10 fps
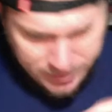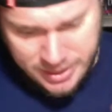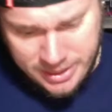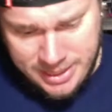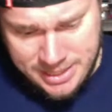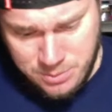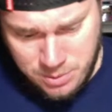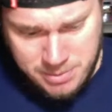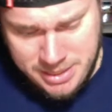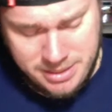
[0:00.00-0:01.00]
Last one
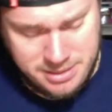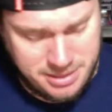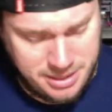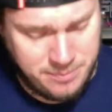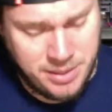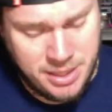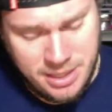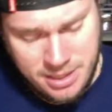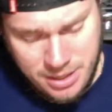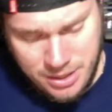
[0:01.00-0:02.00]
by DC.
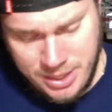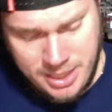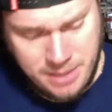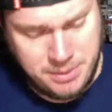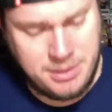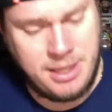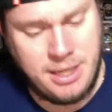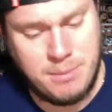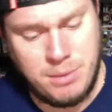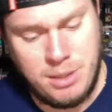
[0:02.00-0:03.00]
Then I will talk
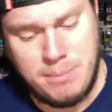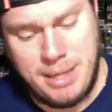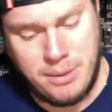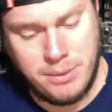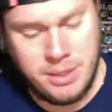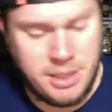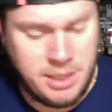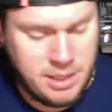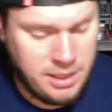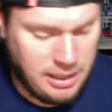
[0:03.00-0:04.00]
about
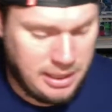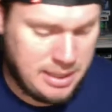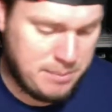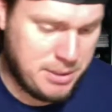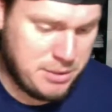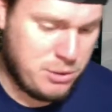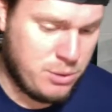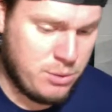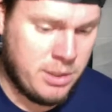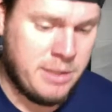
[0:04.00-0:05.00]
the
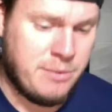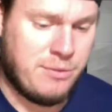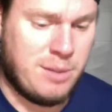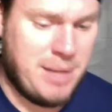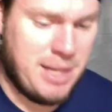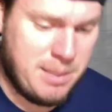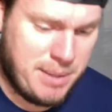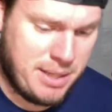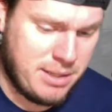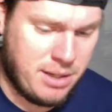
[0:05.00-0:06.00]
two from
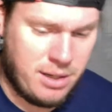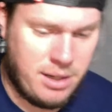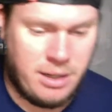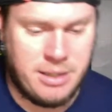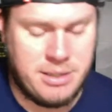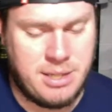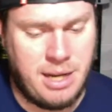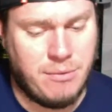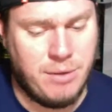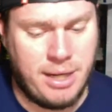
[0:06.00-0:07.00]
independent artists that
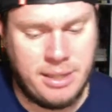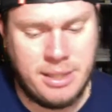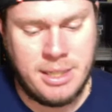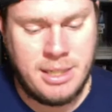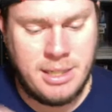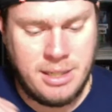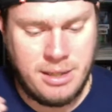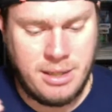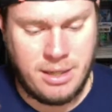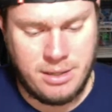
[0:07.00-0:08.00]
I've read,
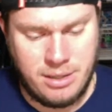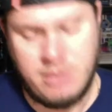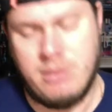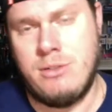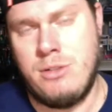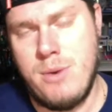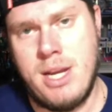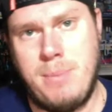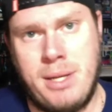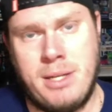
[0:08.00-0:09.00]
that are or two
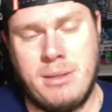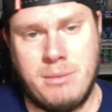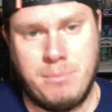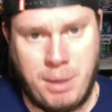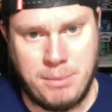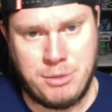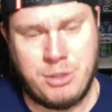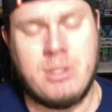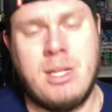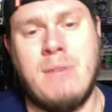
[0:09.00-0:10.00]
independent
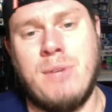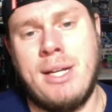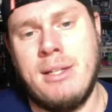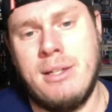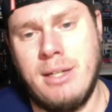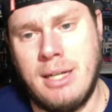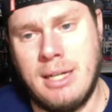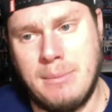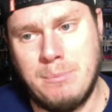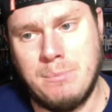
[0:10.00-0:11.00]
publishers that I've read,
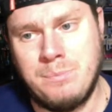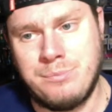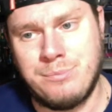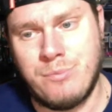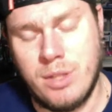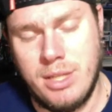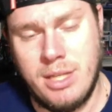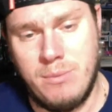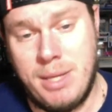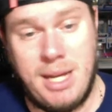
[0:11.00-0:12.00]
that
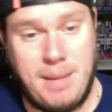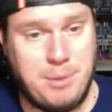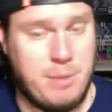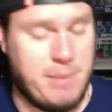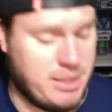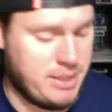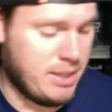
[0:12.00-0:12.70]
have been absolutely amazing.